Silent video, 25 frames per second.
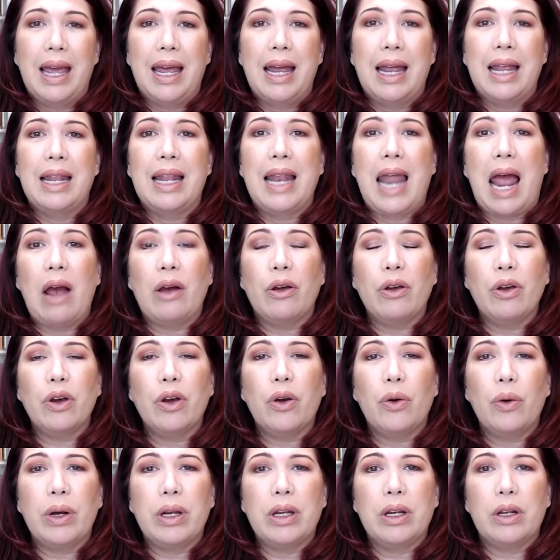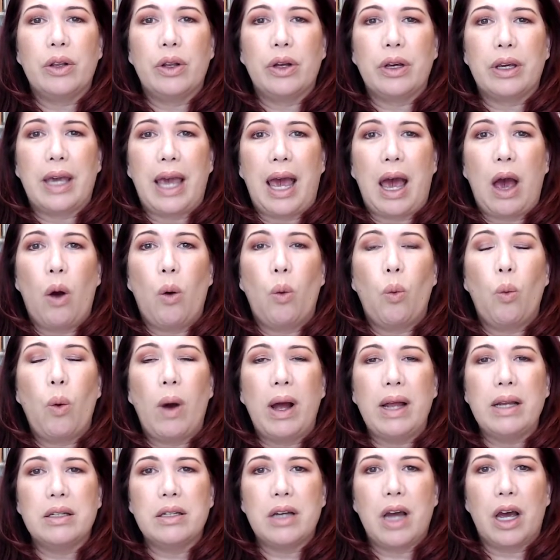Now you're going to look at
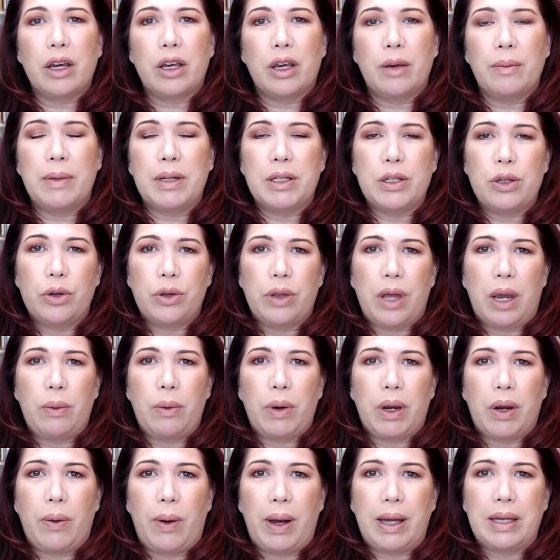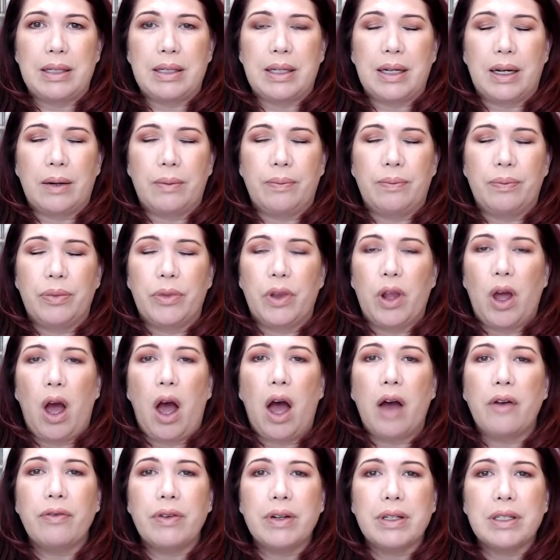what documents are they requesting.
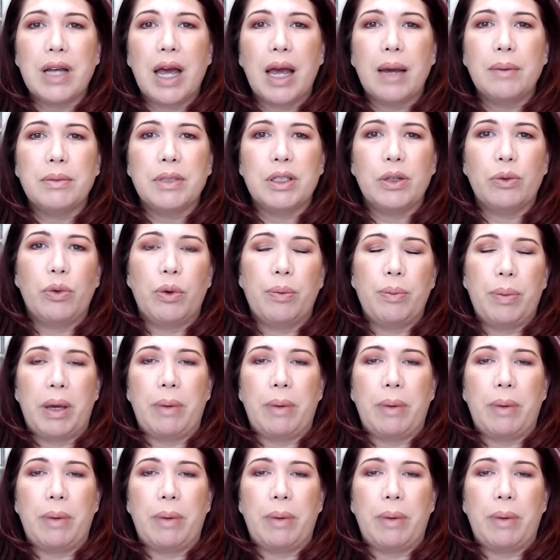Oftentimes it will be